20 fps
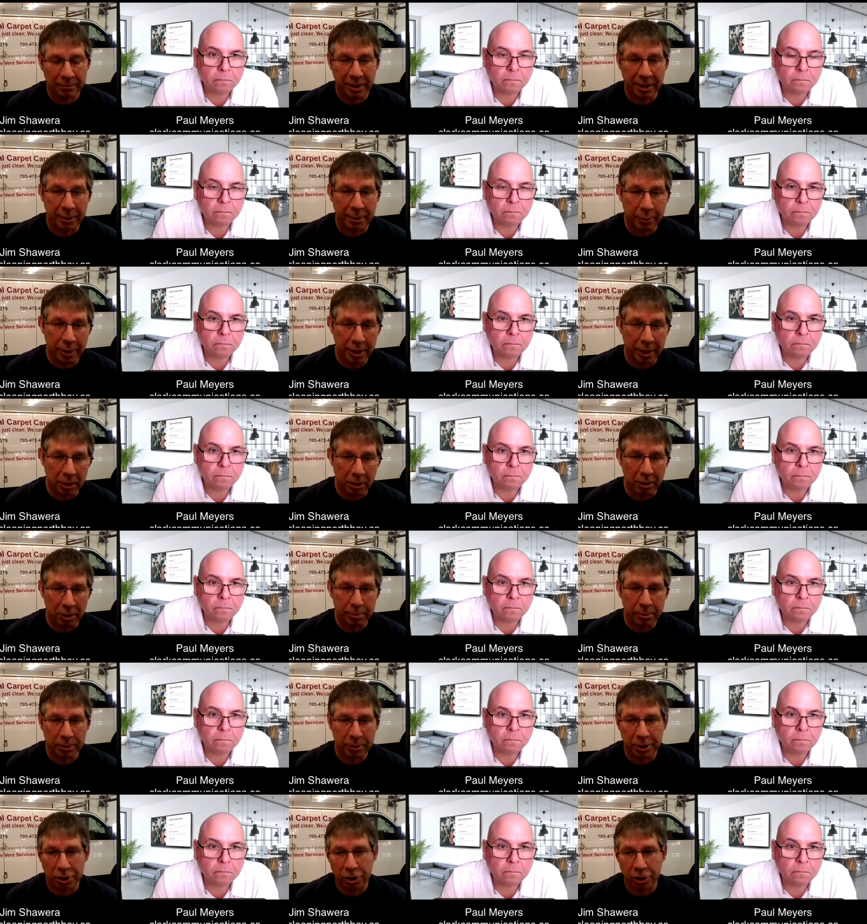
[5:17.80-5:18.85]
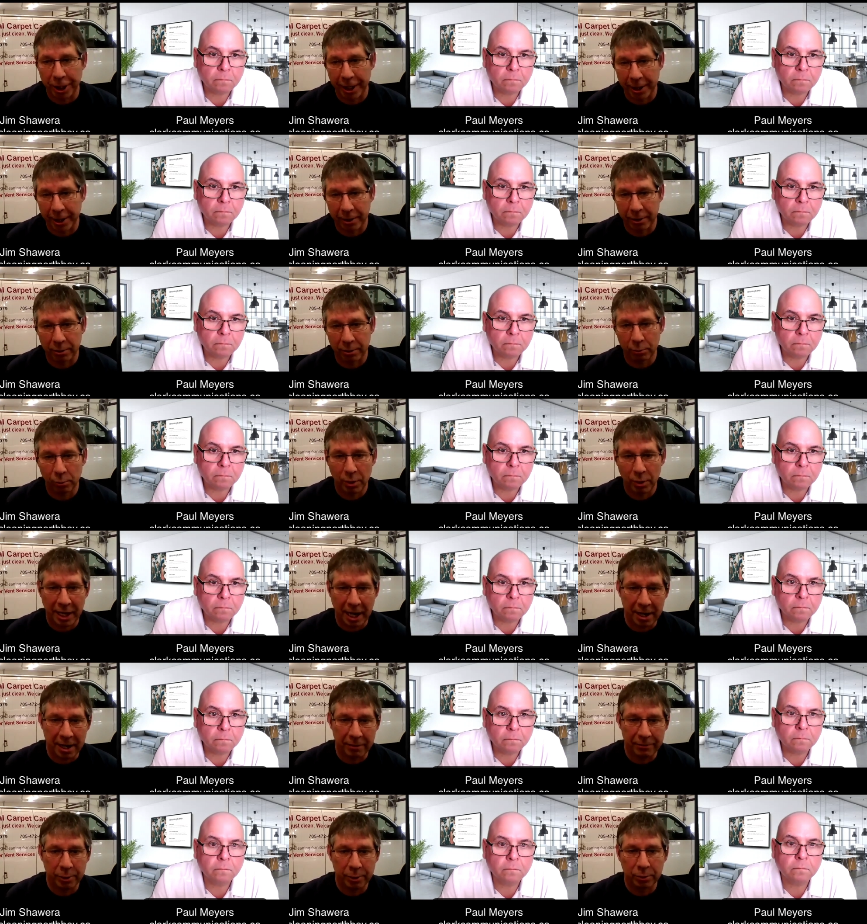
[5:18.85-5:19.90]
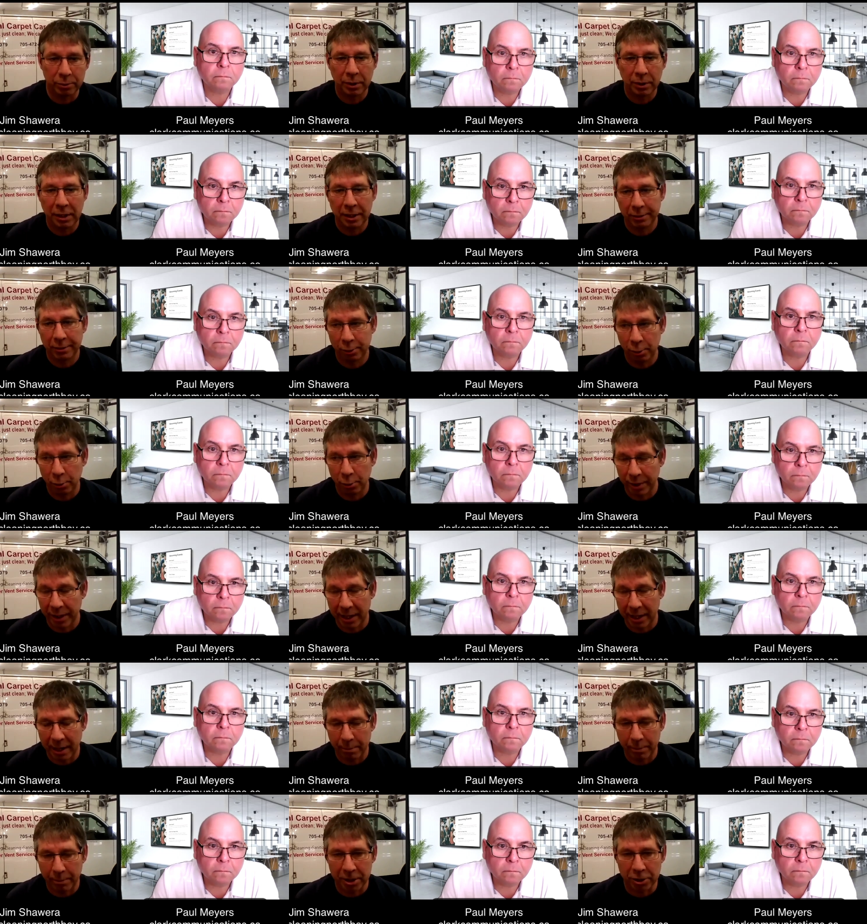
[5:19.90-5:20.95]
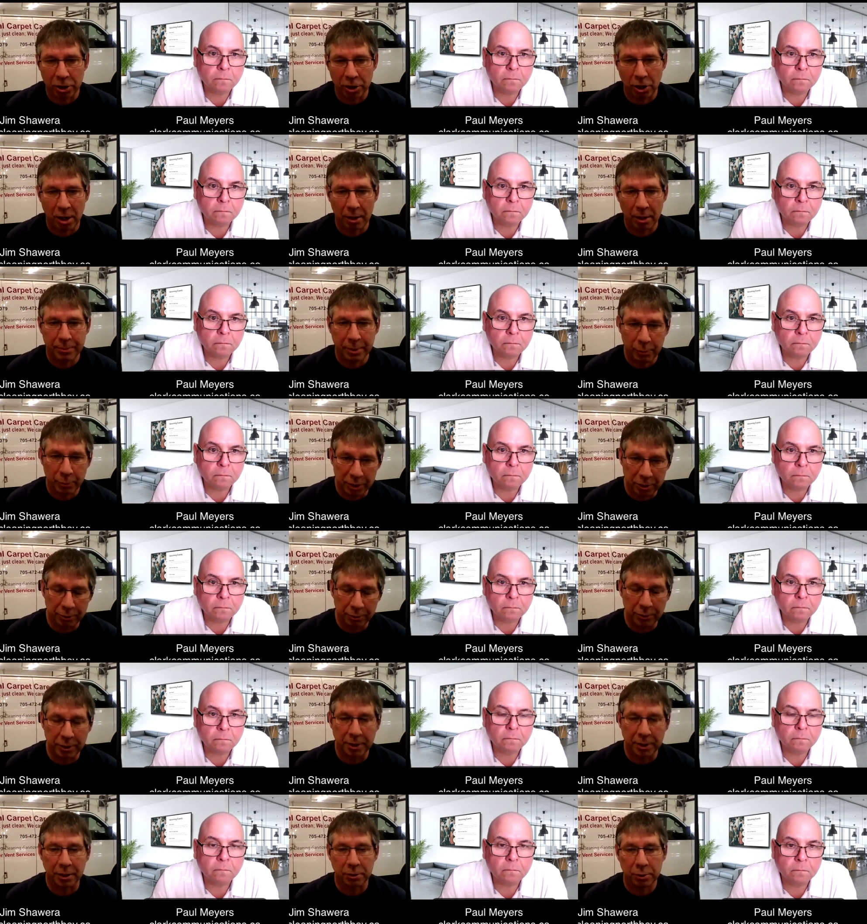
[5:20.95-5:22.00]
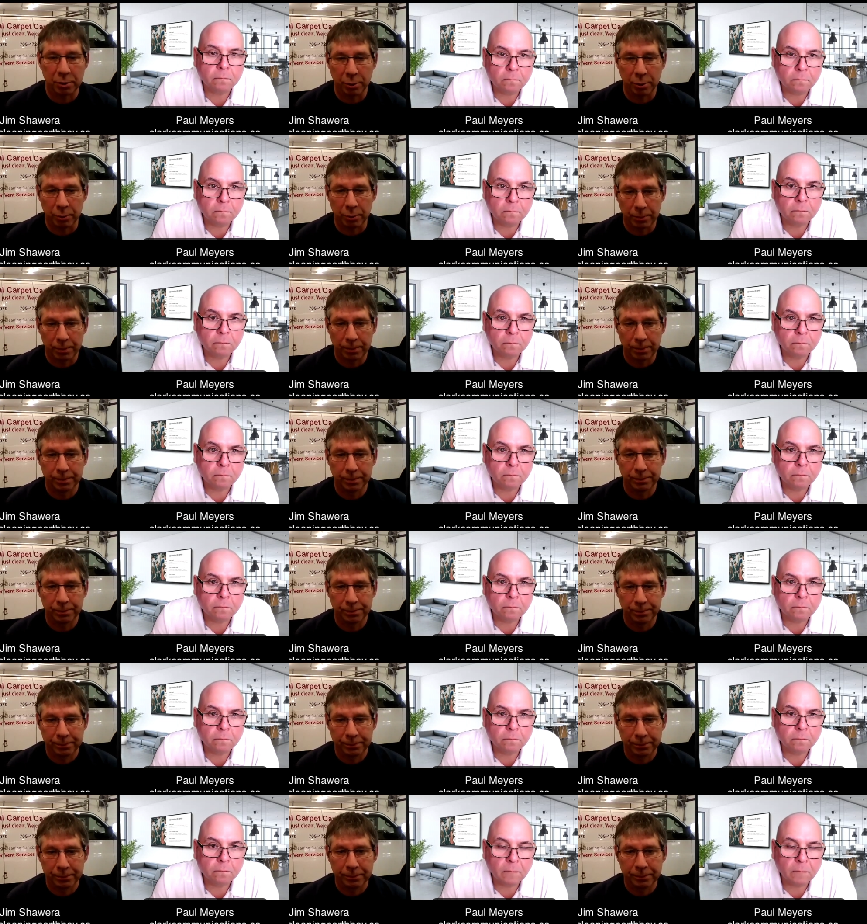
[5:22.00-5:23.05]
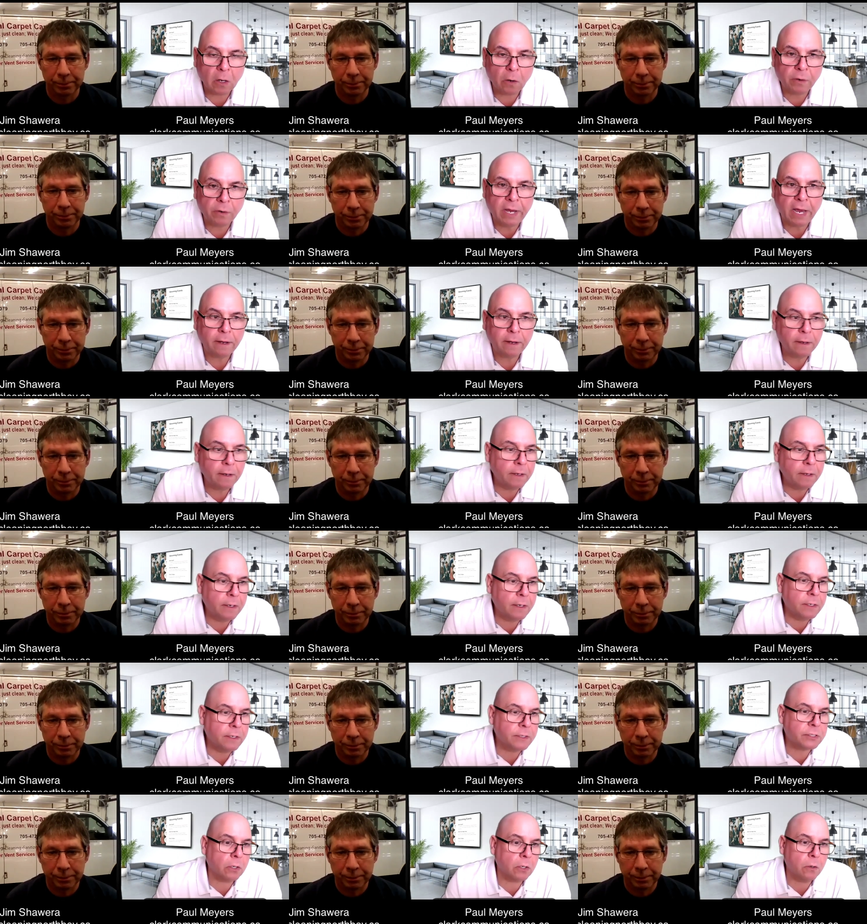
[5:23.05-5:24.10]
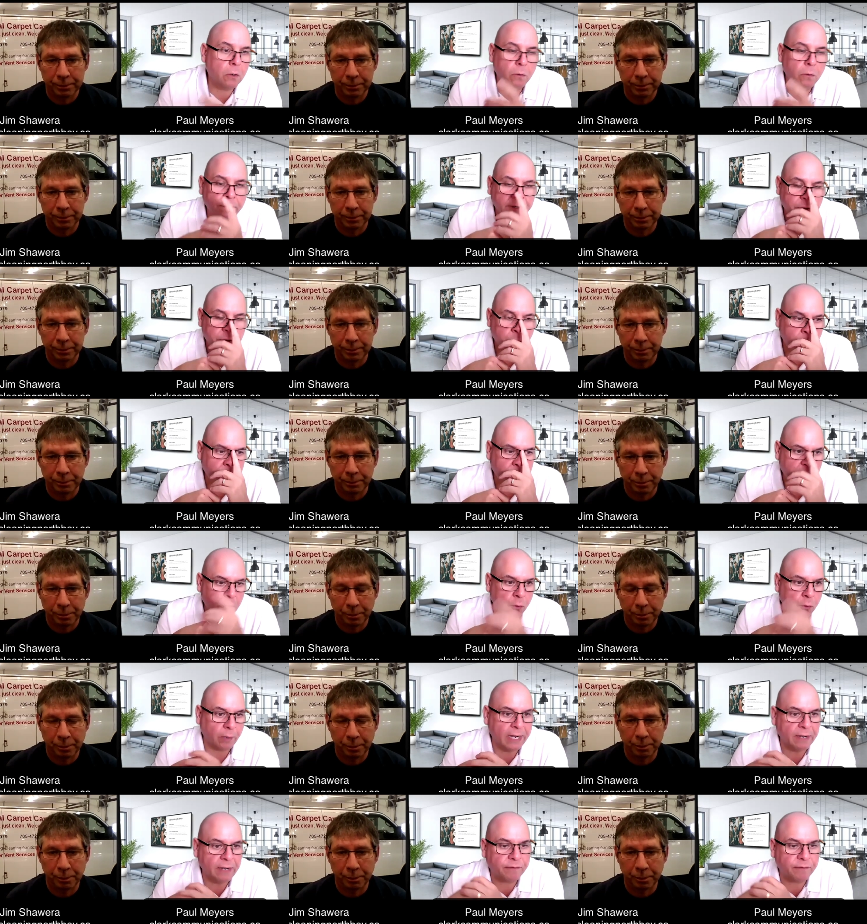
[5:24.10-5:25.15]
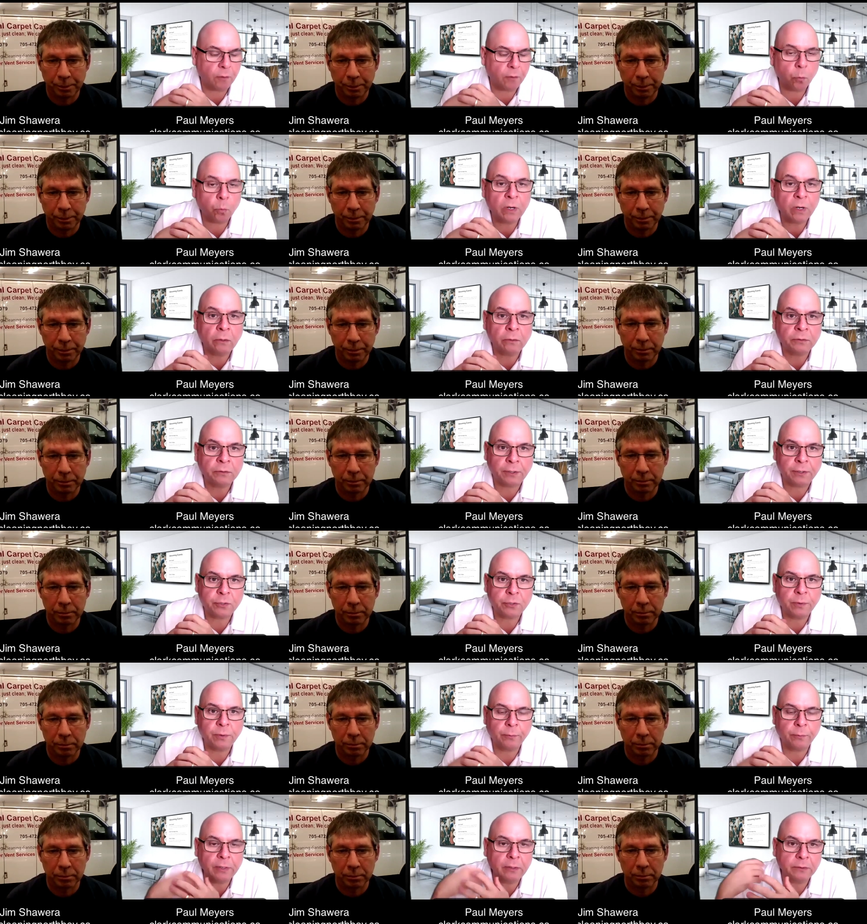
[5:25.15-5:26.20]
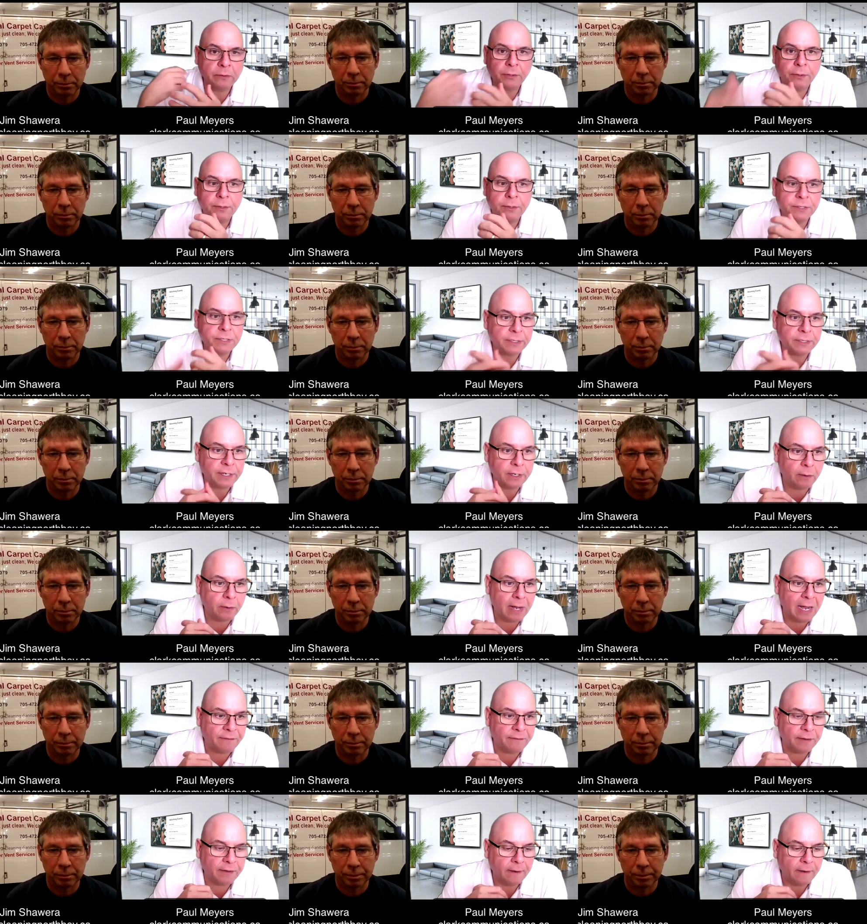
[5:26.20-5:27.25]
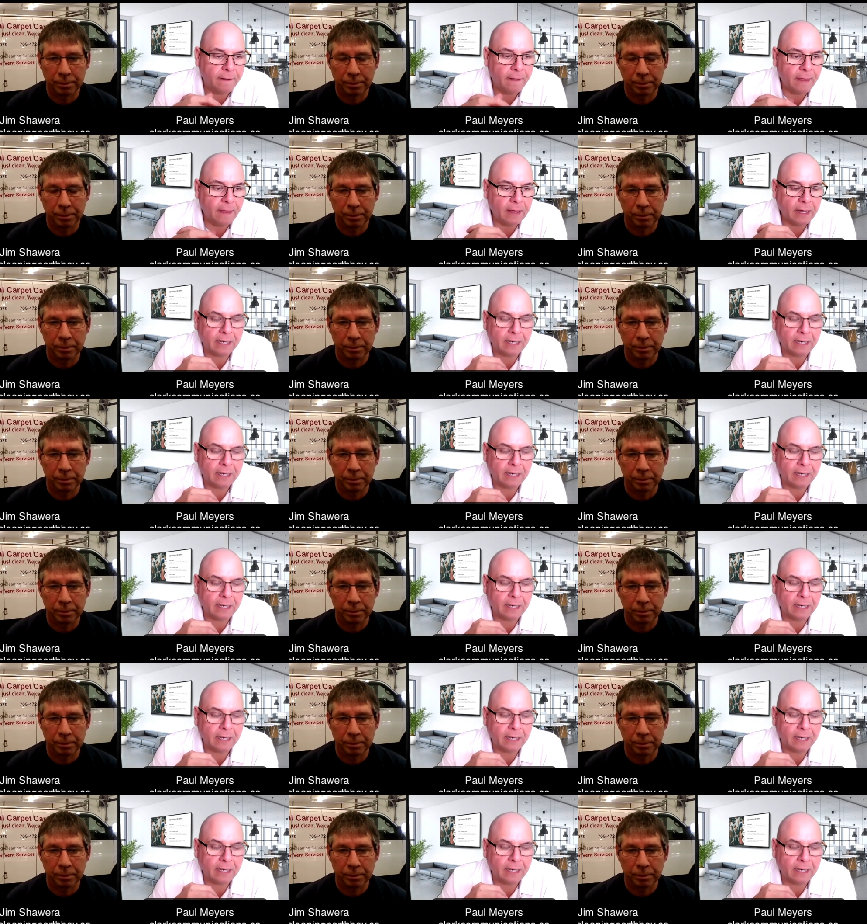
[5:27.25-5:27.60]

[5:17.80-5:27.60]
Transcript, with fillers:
Speaker 1: area carpet, a chair, what have you doing it at my shop and returning
Speaker 2: it. Okay. So this would be great for realtors when realtors, you know, have a, a